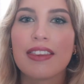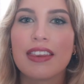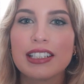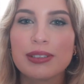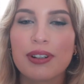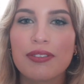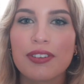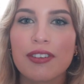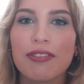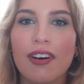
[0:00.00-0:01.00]
This one
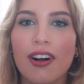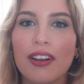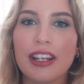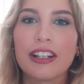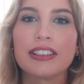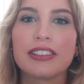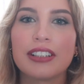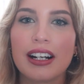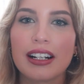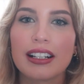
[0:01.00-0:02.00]
for the fall they
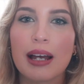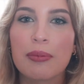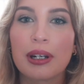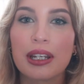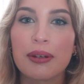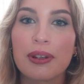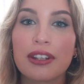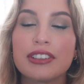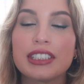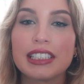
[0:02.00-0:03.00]
collaborated with
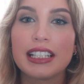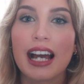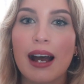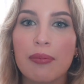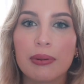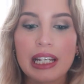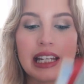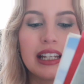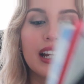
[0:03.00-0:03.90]
Christina Applegate.